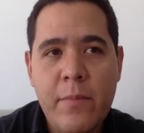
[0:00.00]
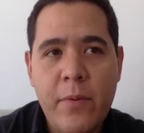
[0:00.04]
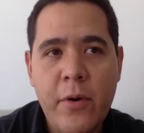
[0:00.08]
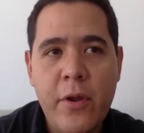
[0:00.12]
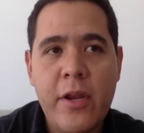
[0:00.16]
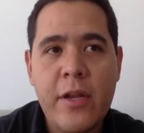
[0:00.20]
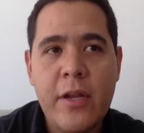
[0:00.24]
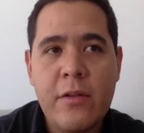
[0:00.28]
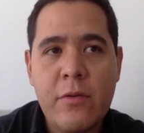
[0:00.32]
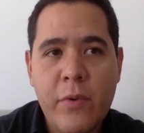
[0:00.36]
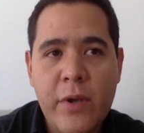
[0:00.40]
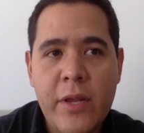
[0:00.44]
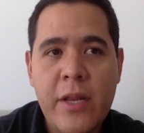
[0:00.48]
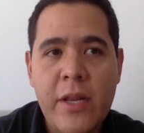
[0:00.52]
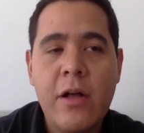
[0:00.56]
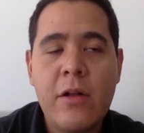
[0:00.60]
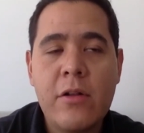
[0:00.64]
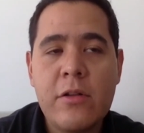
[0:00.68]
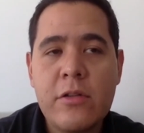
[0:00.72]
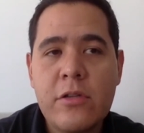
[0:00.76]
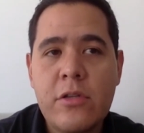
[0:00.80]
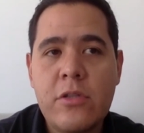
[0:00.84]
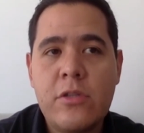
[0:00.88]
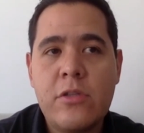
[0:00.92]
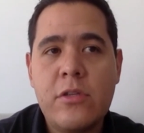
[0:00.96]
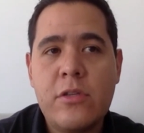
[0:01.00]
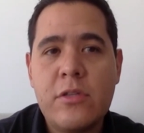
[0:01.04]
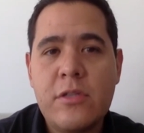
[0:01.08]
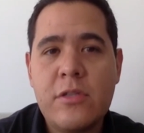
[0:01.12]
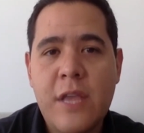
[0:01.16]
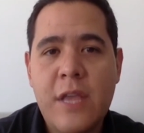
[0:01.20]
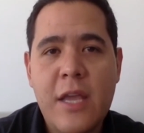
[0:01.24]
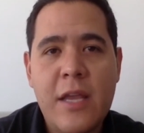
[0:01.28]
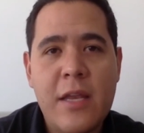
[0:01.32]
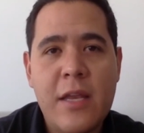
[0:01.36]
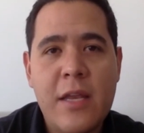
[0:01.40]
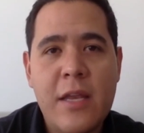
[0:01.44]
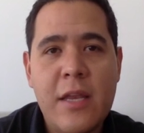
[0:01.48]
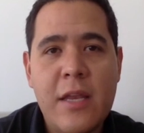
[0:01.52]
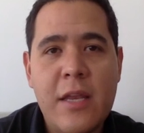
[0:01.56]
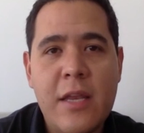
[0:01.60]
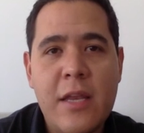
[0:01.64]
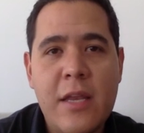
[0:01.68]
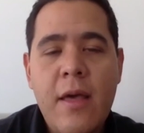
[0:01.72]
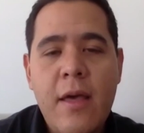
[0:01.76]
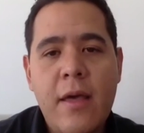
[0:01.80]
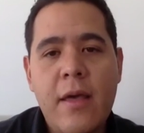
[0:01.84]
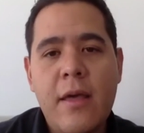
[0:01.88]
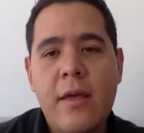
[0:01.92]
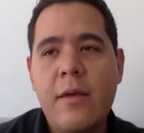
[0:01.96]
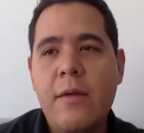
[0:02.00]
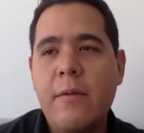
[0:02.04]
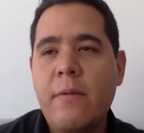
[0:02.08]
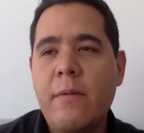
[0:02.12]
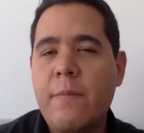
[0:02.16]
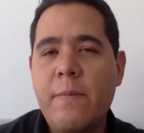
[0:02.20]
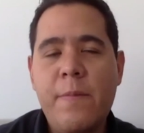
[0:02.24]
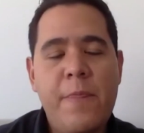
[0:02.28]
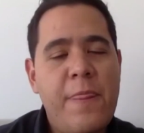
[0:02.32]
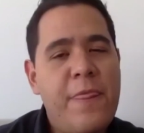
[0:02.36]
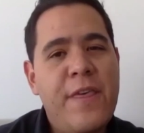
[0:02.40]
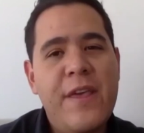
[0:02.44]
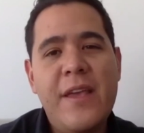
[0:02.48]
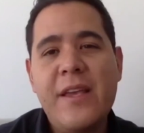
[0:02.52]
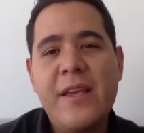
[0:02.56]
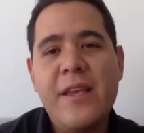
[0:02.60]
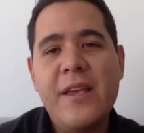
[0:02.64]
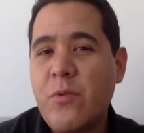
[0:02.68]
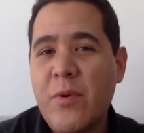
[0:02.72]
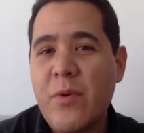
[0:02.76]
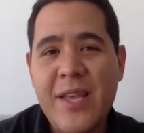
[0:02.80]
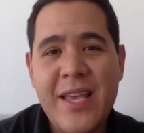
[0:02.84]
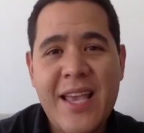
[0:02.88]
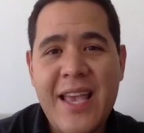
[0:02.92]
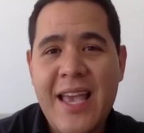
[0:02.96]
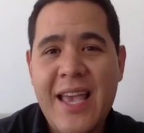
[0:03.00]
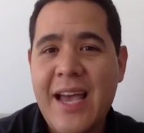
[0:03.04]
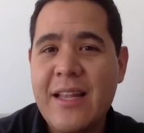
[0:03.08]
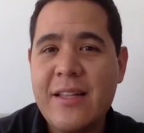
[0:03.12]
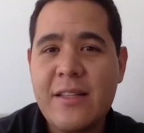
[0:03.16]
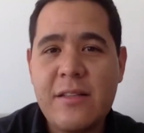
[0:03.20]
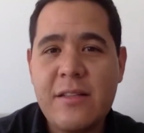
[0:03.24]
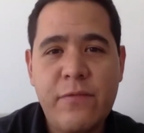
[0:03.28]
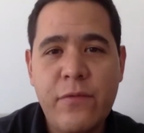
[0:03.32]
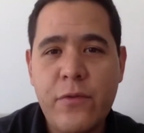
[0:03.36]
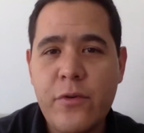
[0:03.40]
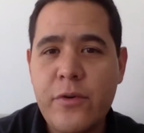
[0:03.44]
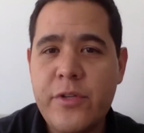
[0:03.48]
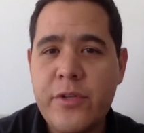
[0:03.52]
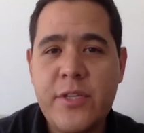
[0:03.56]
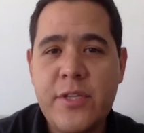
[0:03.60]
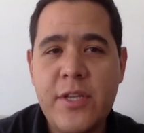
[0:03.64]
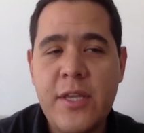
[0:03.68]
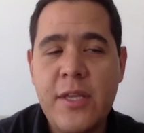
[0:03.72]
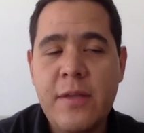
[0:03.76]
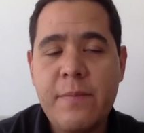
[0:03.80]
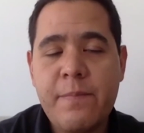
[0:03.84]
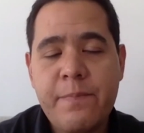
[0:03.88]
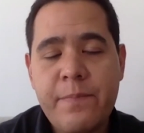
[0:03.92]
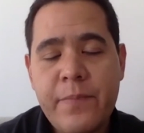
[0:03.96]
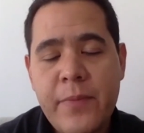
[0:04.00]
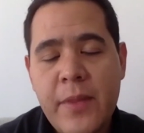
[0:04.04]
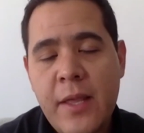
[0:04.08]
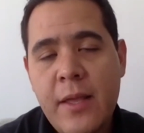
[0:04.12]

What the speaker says: but it will also sustain things we can't foresee.